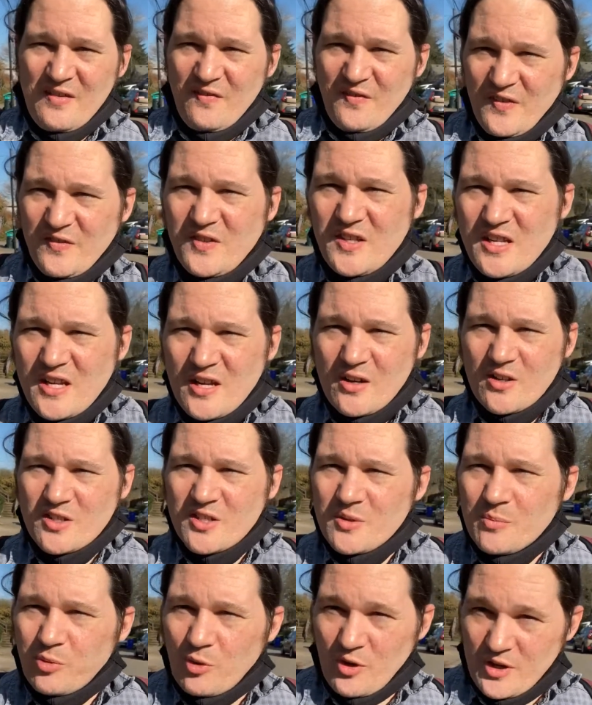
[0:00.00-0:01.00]
50
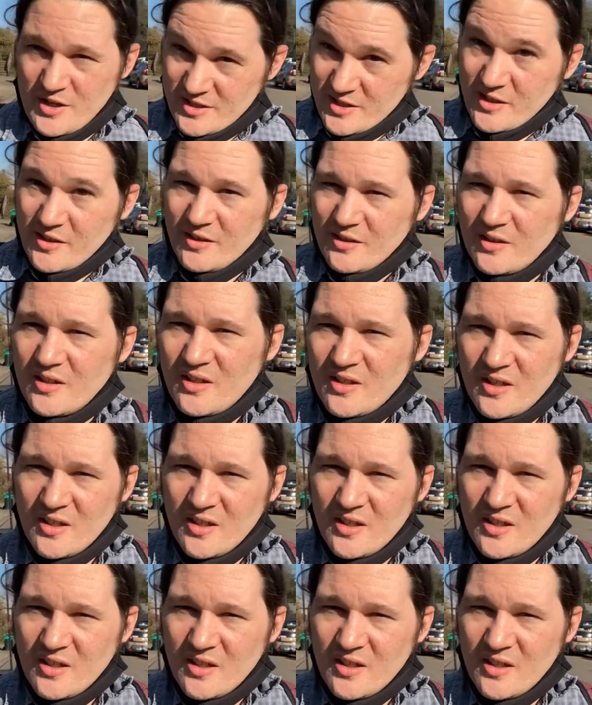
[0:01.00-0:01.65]
years in prison